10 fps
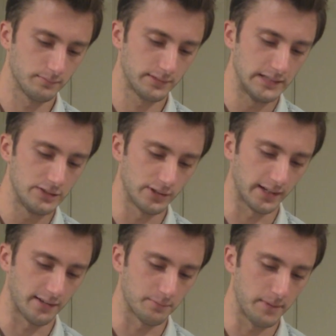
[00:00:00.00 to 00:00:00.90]

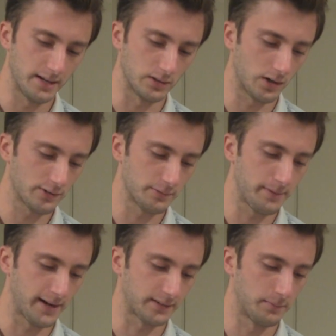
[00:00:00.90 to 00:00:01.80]
teaching has made a large
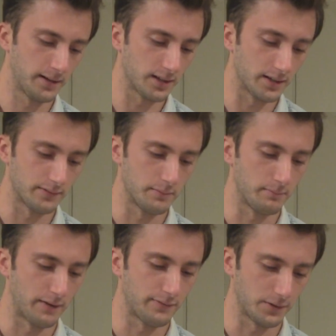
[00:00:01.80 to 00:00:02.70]
impact on my life and
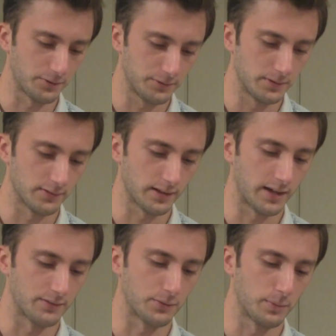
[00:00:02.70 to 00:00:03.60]
my fellow students'
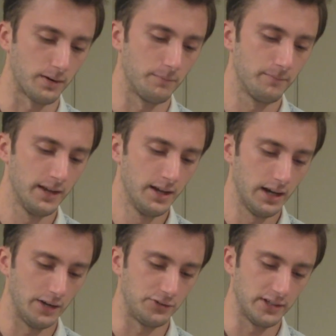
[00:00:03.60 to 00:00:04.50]
lives as well.
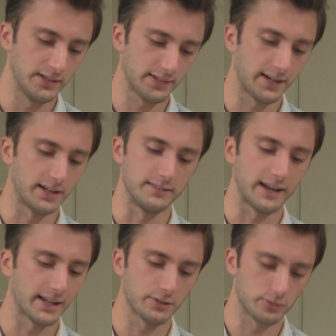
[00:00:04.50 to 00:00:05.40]
A genius on a
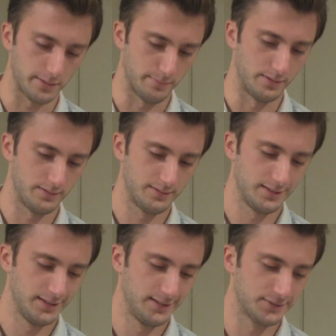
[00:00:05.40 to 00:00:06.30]
hedonic treadmill.
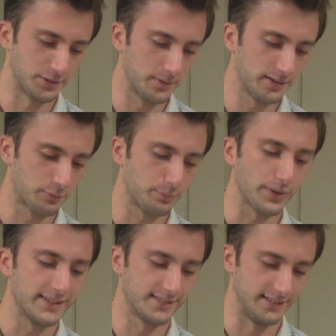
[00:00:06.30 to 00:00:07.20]
Someone
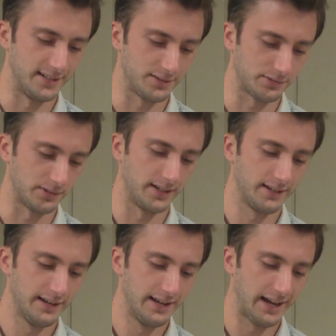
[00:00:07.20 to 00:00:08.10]
displaced in history.
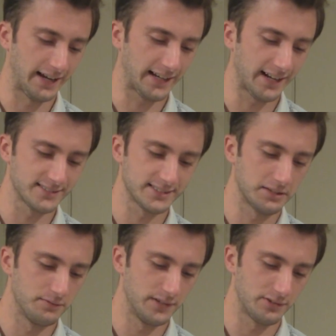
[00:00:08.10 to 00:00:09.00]
I
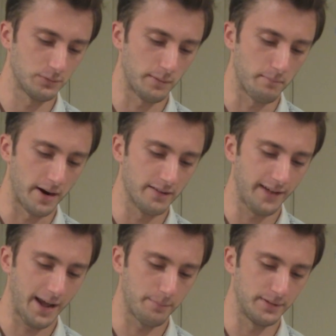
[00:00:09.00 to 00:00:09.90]
constantly envision what might have
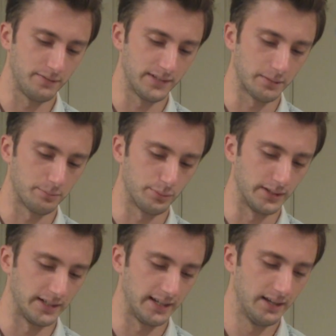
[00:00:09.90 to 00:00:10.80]
happened if he
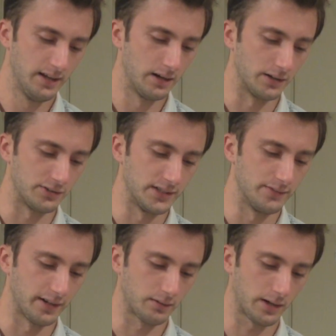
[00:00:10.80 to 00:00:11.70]
completed it or
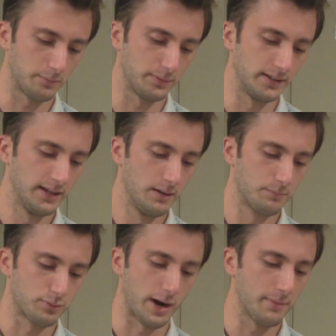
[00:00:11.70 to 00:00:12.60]
achieved an incredibly
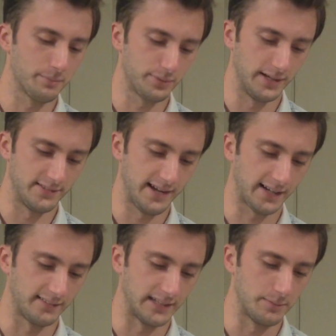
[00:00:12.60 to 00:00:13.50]
prominent place in
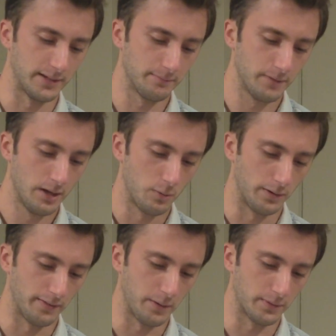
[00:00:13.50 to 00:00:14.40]
academia,
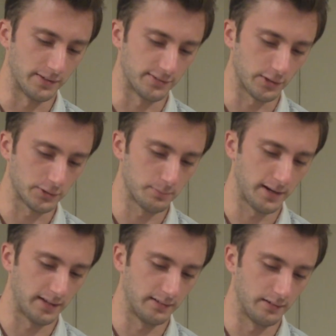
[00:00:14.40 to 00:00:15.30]
whether they would consult him on